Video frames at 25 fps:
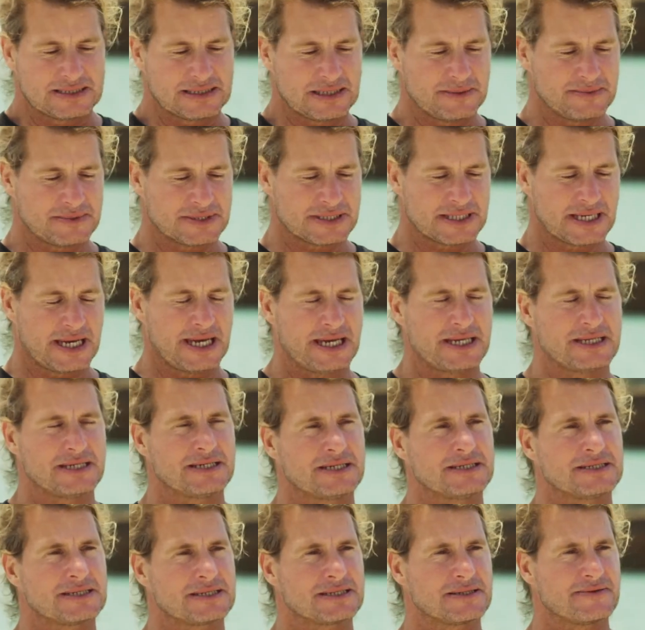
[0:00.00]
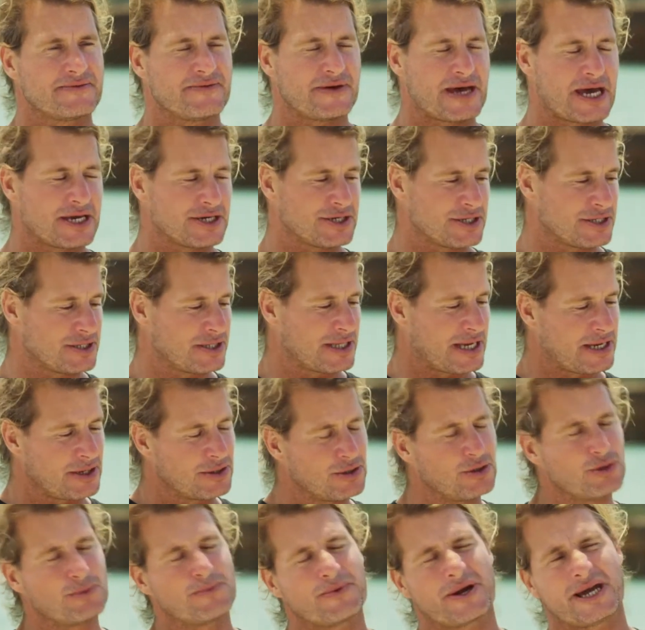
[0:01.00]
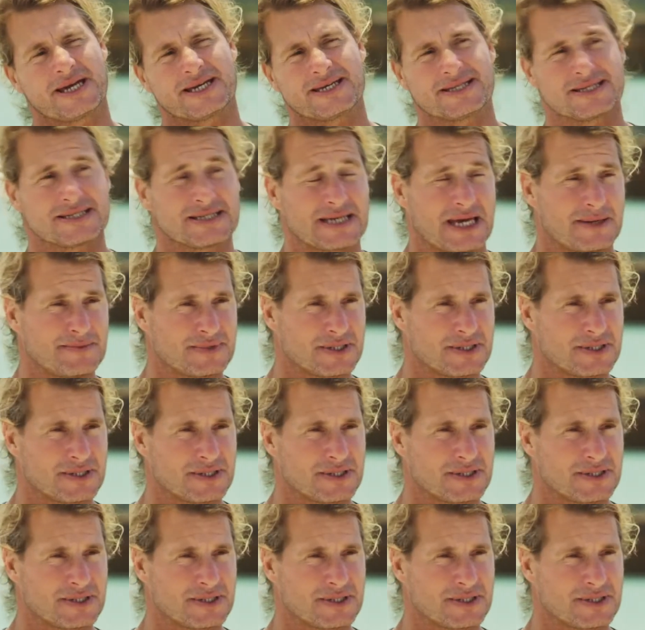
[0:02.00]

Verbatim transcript: simultaneous fashion, they all break at the same